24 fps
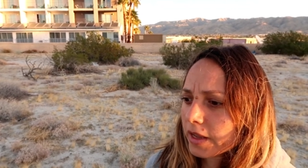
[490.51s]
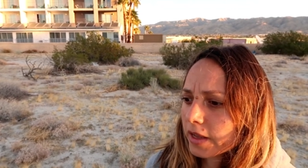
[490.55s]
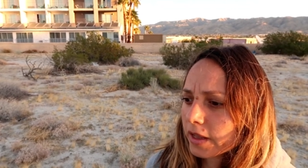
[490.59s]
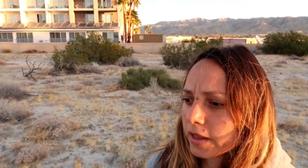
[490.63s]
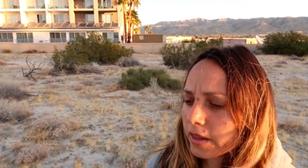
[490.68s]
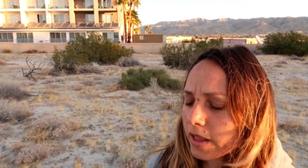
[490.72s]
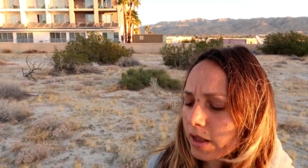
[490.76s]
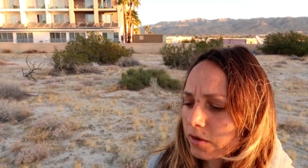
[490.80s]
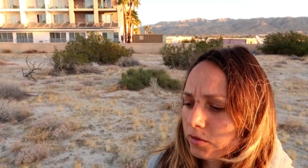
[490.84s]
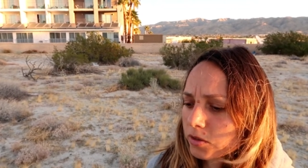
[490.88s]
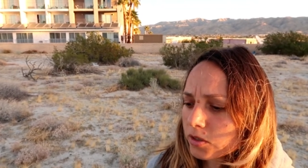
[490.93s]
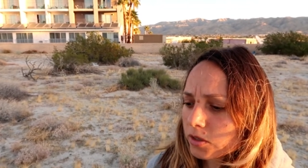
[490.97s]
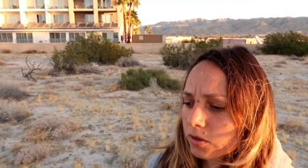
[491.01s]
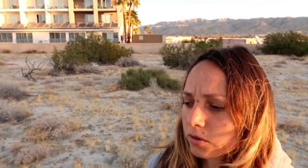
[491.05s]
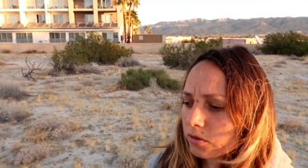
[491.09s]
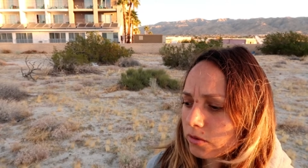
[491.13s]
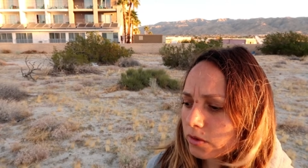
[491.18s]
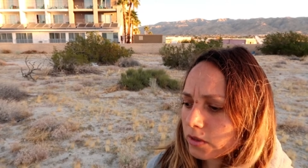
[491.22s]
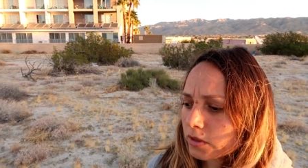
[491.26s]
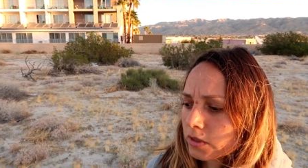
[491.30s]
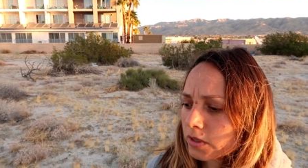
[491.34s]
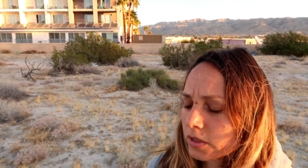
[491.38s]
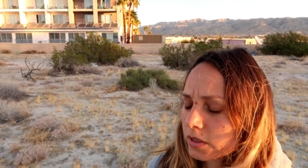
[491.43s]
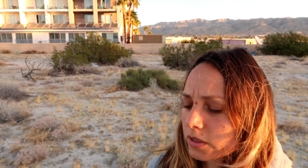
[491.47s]
allow
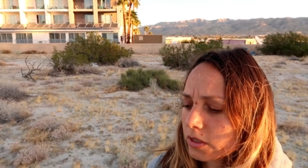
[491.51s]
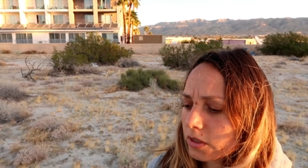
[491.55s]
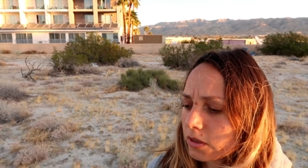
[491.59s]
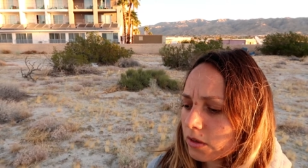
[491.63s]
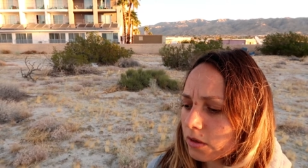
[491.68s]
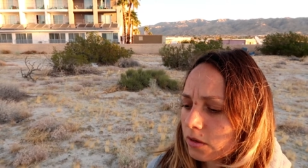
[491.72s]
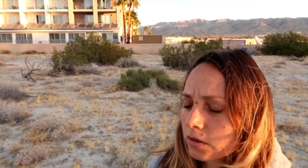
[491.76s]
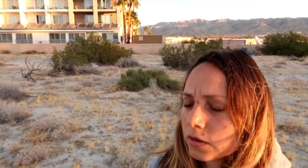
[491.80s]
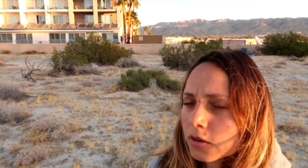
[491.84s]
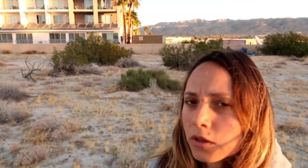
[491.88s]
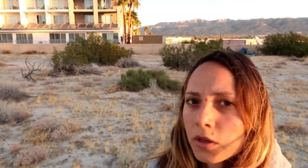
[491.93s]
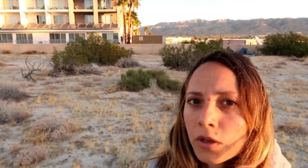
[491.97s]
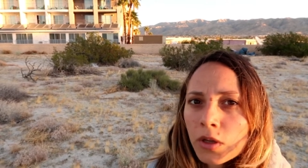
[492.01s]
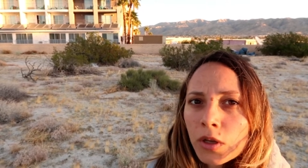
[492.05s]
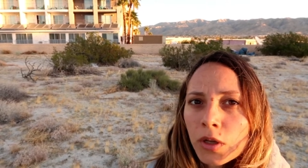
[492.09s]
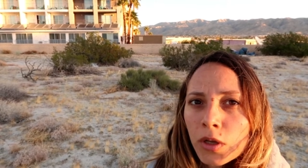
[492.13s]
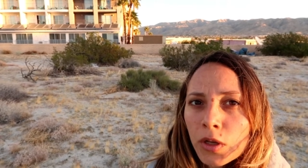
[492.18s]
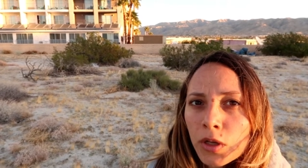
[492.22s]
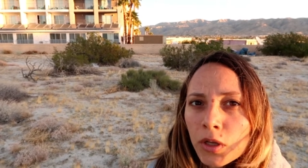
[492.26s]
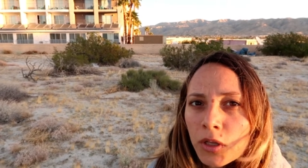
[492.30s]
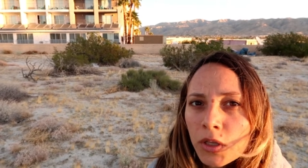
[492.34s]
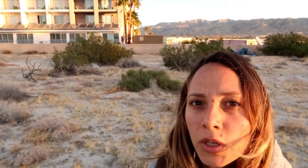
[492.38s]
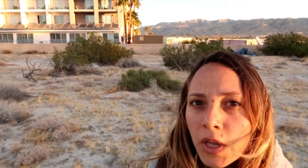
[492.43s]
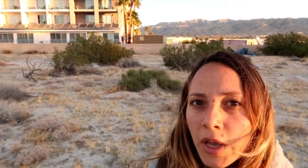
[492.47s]
children until
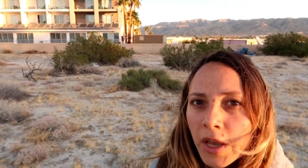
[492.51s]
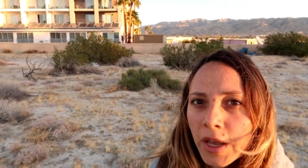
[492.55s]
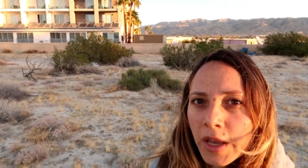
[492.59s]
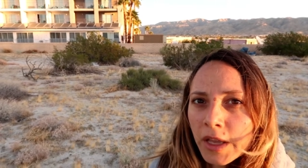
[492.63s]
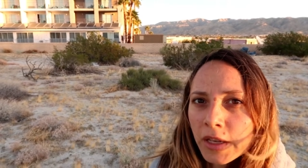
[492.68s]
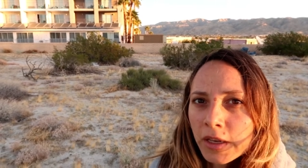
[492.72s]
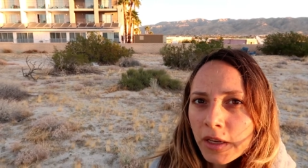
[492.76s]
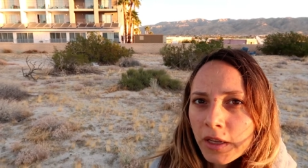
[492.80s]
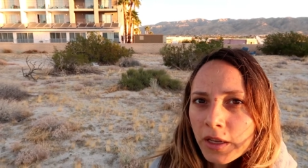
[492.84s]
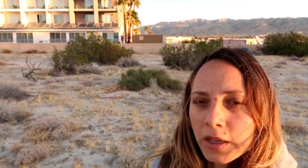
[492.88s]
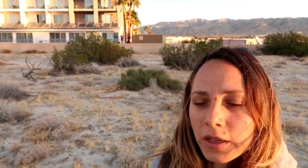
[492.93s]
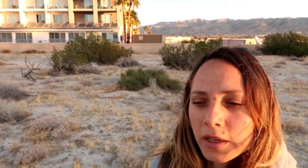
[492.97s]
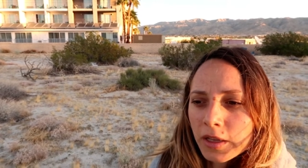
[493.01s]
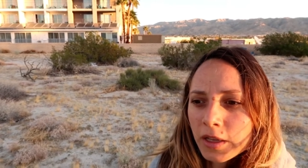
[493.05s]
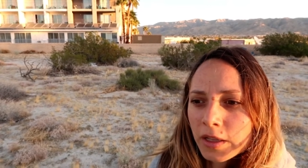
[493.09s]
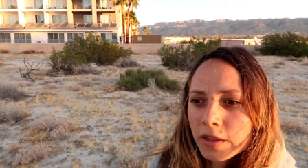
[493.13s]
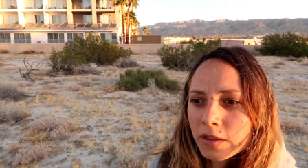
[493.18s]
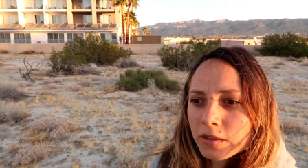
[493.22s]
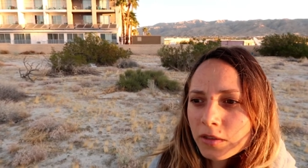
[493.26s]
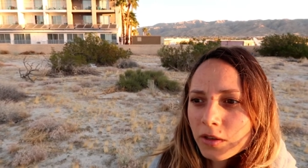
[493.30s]
10. And so